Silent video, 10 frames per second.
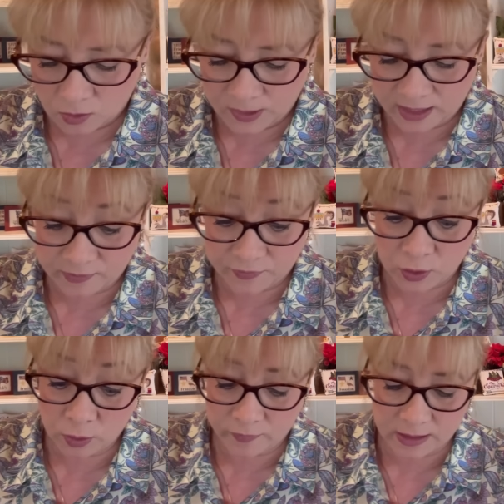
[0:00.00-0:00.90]
we have a
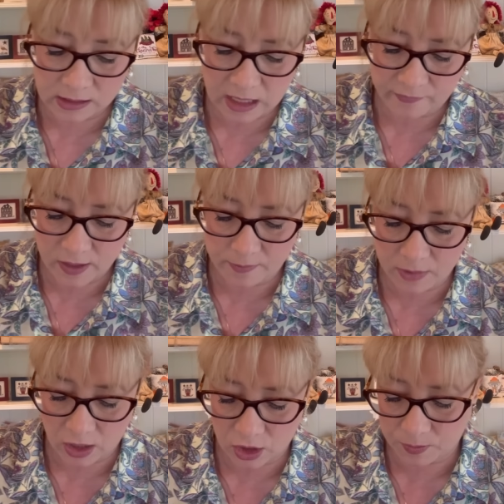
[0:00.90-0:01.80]
few of these left, not
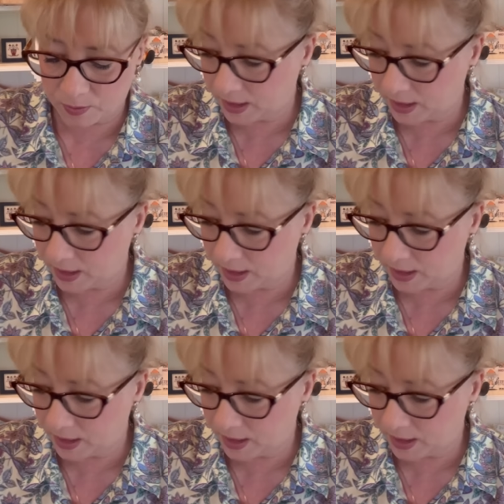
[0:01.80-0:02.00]
much, but we